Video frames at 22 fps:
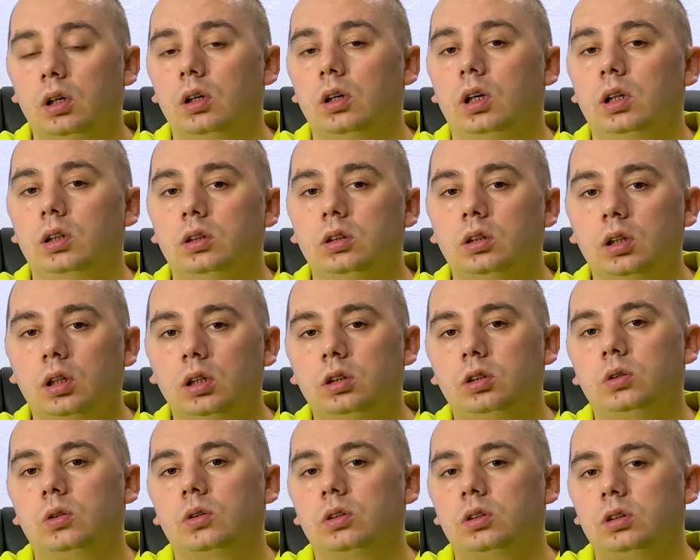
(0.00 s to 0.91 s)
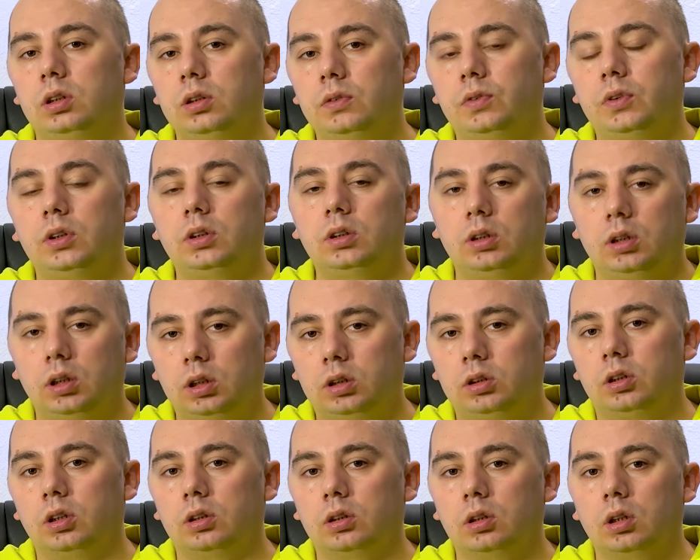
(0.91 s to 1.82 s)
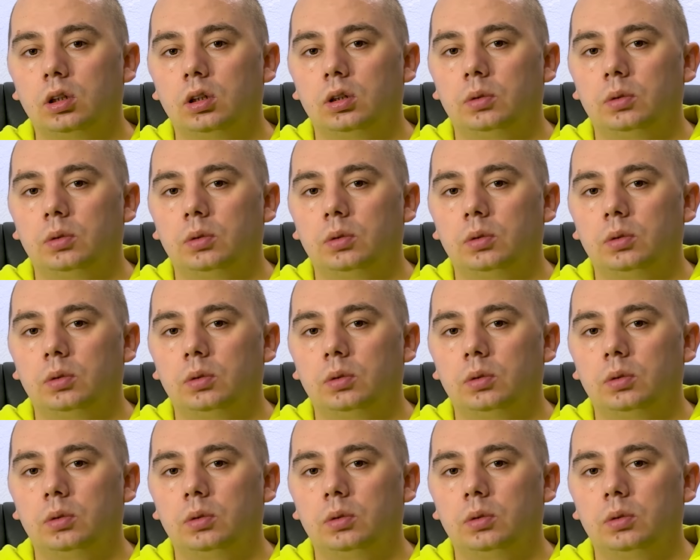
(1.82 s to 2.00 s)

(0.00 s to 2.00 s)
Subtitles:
And yes, your TV needs it,